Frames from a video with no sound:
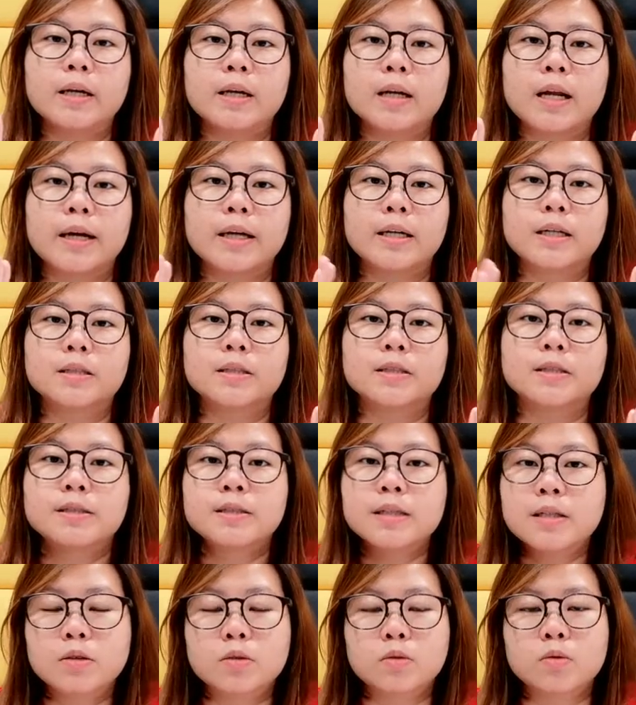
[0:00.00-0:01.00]
like a
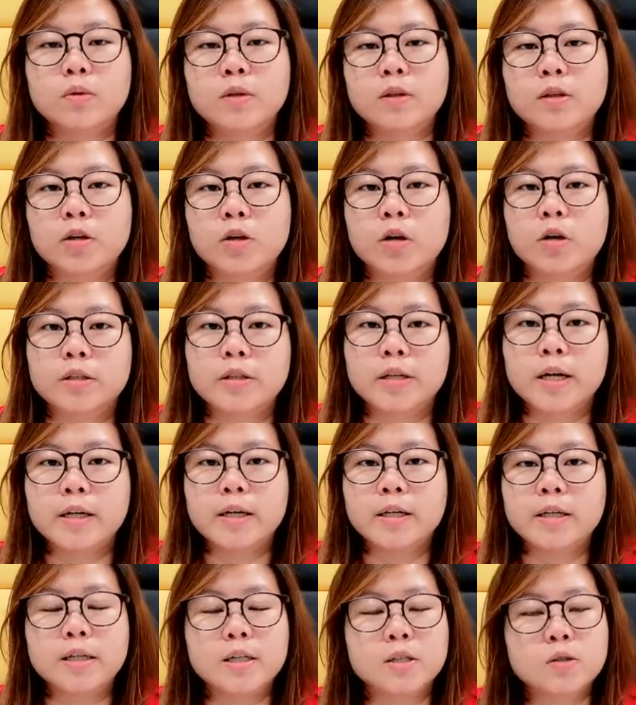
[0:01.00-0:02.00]
sale with the
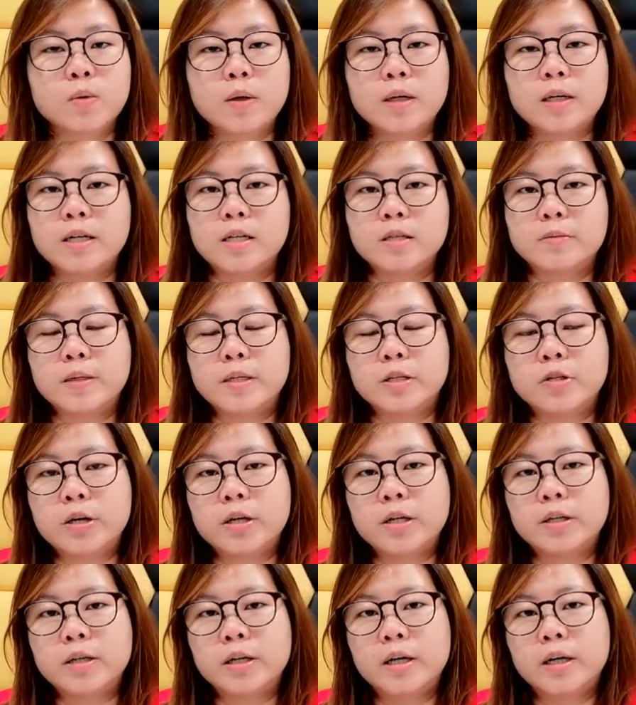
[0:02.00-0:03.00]
content, and that's what he has been
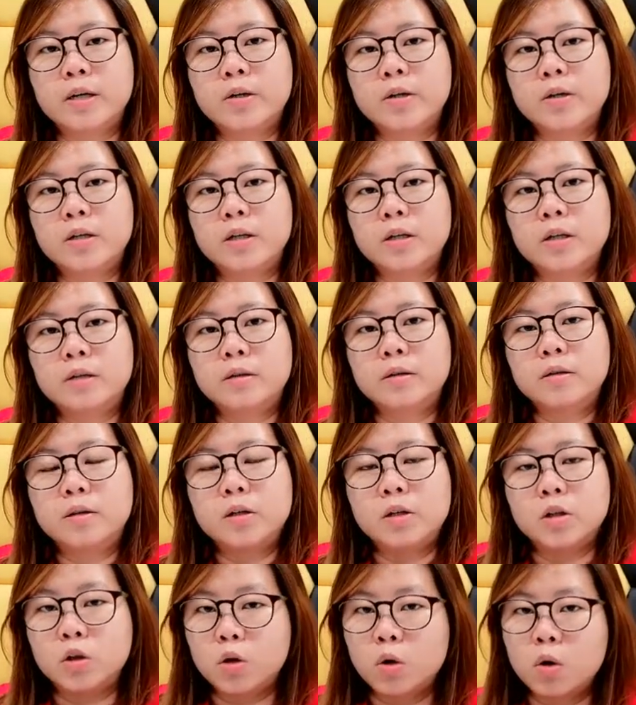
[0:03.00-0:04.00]
trying to tell
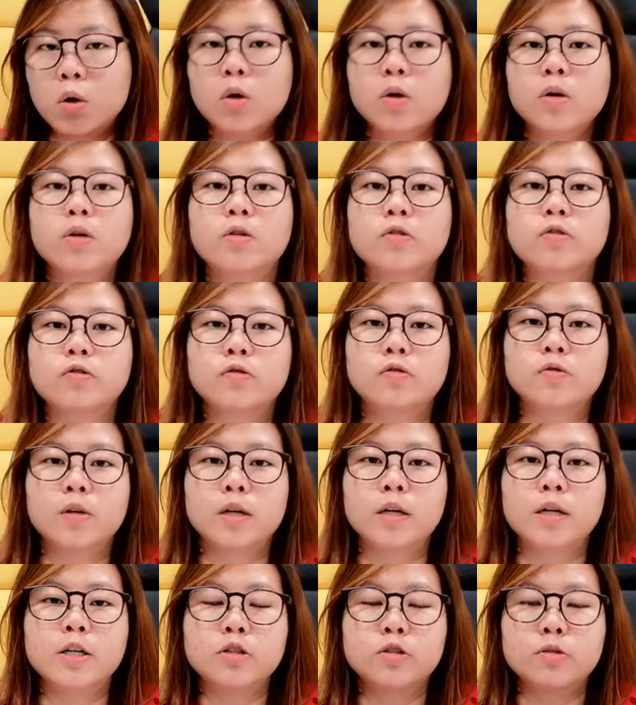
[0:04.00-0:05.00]
a lot of
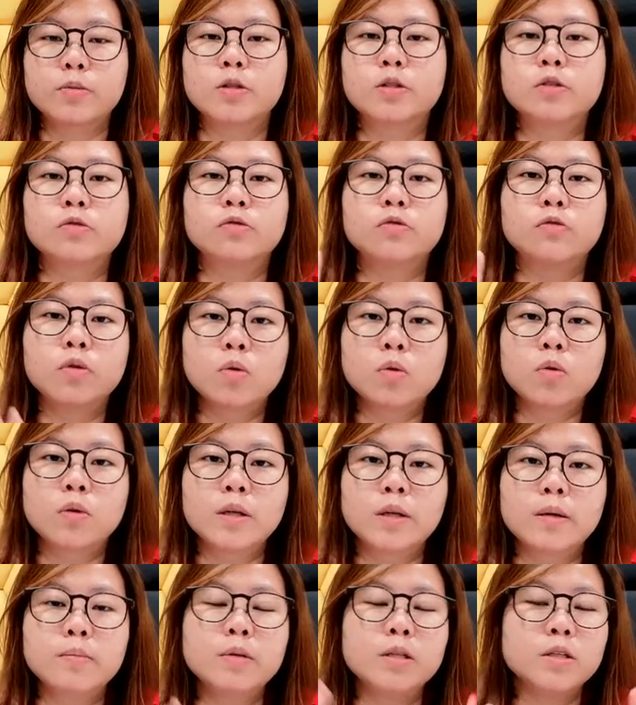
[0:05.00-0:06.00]
entrepreneurs who follow
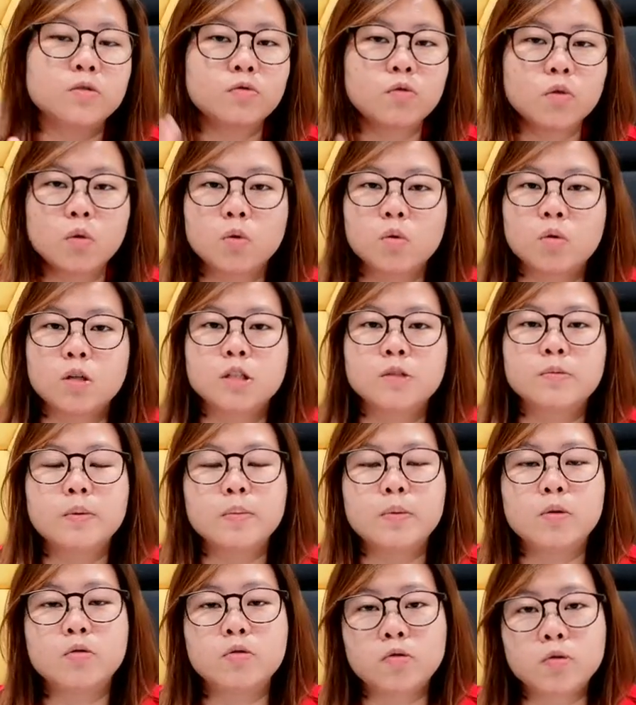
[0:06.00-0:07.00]
him, his followers,
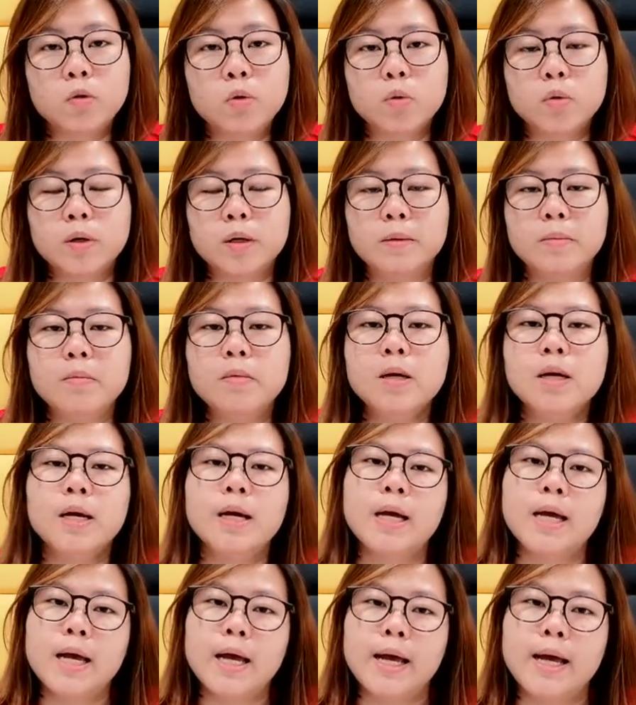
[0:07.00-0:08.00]
people who follow him.
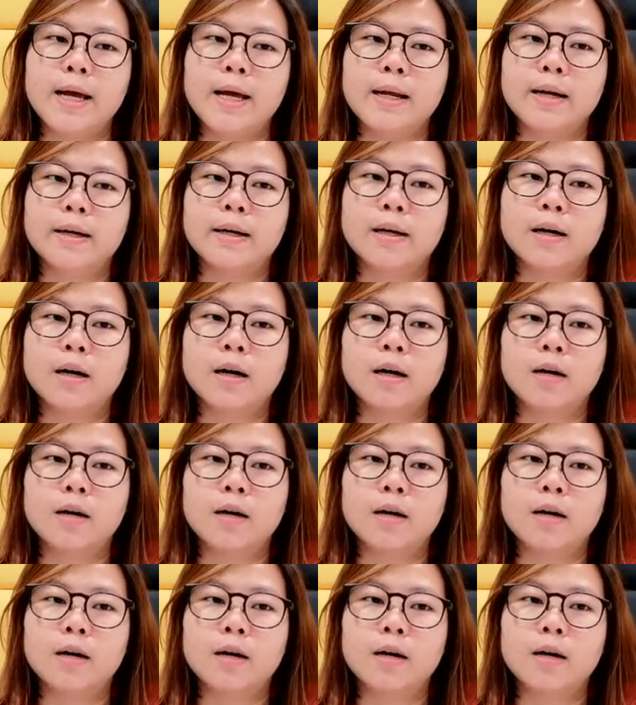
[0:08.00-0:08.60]
And